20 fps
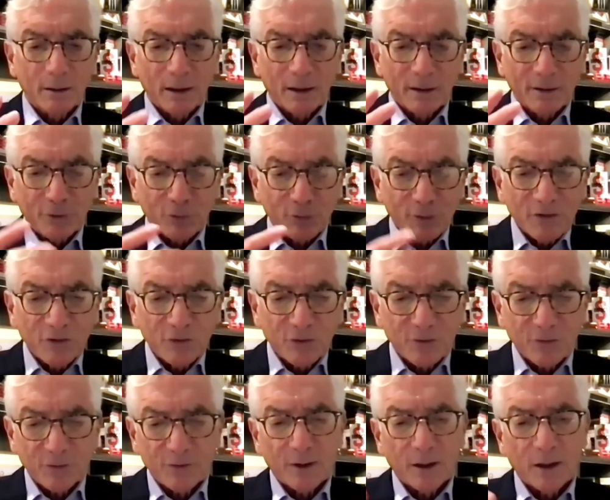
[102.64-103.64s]

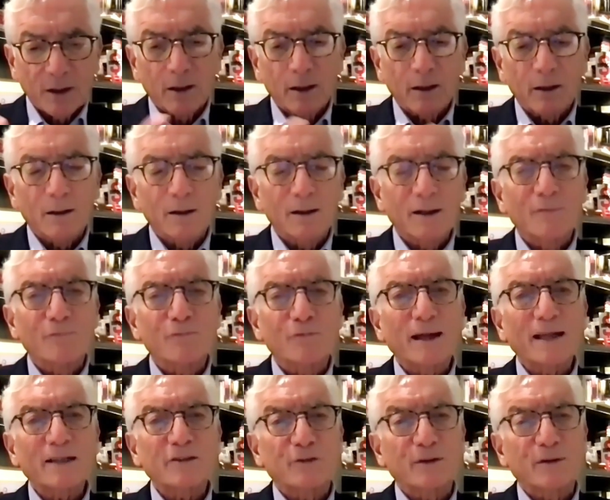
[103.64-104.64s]
increased
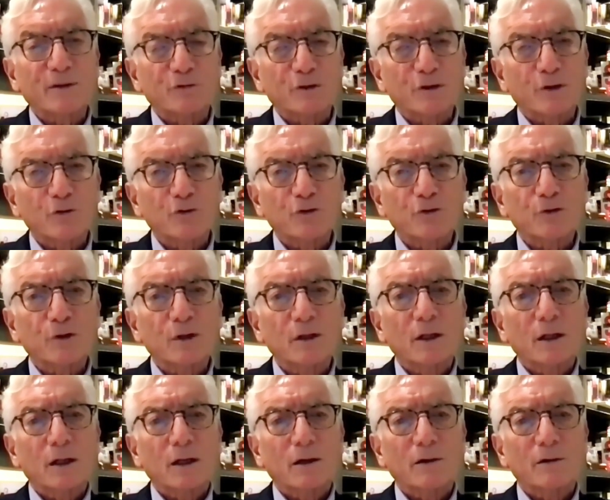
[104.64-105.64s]
effectiveness
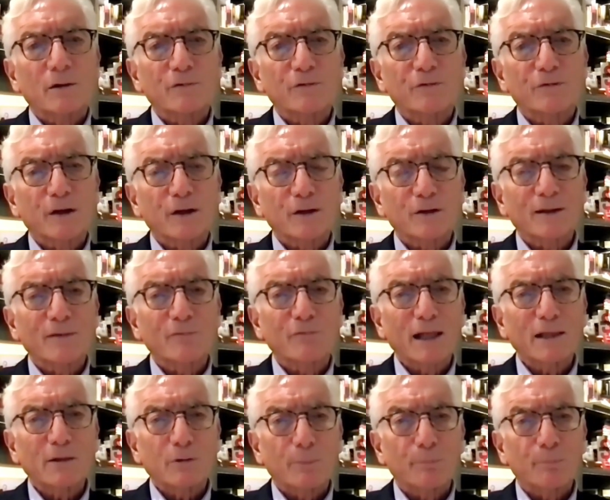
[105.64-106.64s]
of
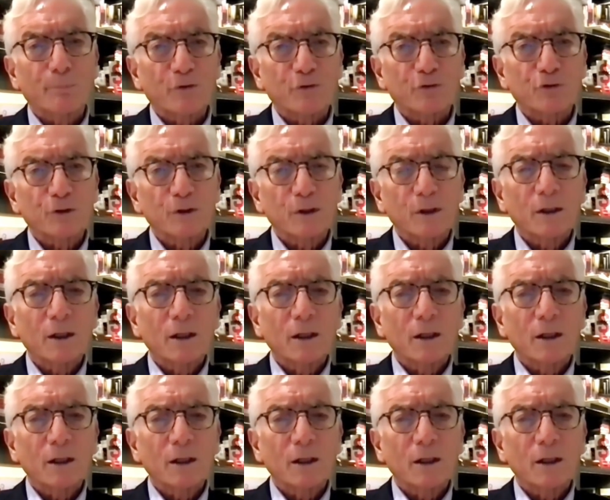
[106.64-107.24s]
development.